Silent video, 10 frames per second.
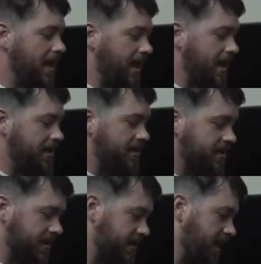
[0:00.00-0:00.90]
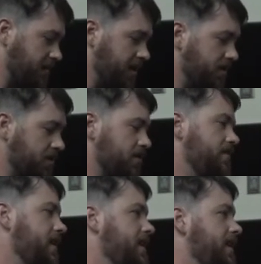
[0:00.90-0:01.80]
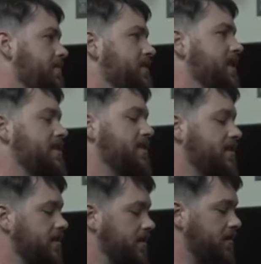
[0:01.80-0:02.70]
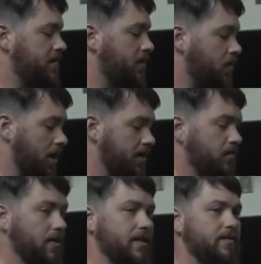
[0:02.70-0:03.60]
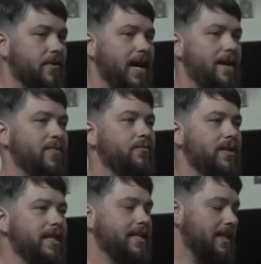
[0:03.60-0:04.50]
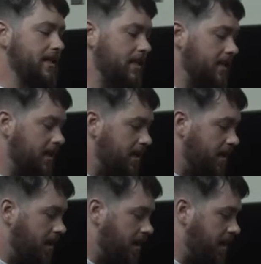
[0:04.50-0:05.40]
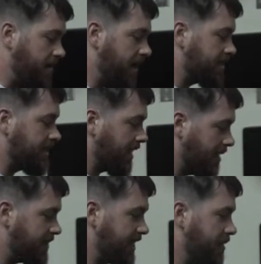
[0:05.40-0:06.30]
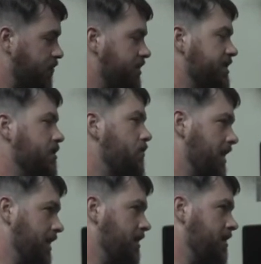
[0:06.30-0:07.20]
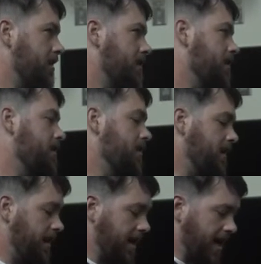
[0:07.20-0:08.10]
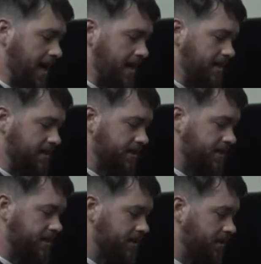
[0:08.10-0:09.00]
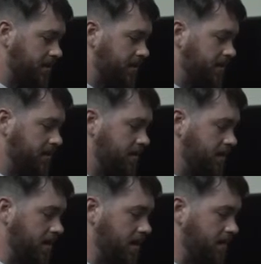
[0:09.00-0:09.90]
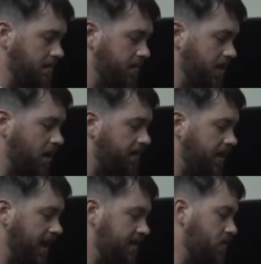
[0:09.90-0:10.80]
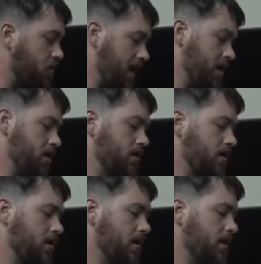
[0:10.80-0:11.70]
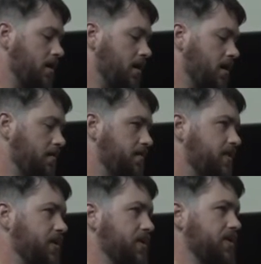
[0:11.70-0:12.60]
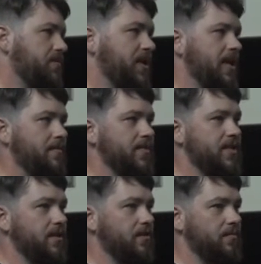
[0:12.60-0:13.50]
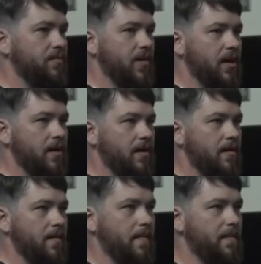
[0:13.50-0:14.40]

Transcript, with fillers: And this segment, those are event names. That's the, the what, what, what happened, what they did. Um, it has a timestamp, which is the when. It has um, it often has a where. Um, so sometimes it'll uh,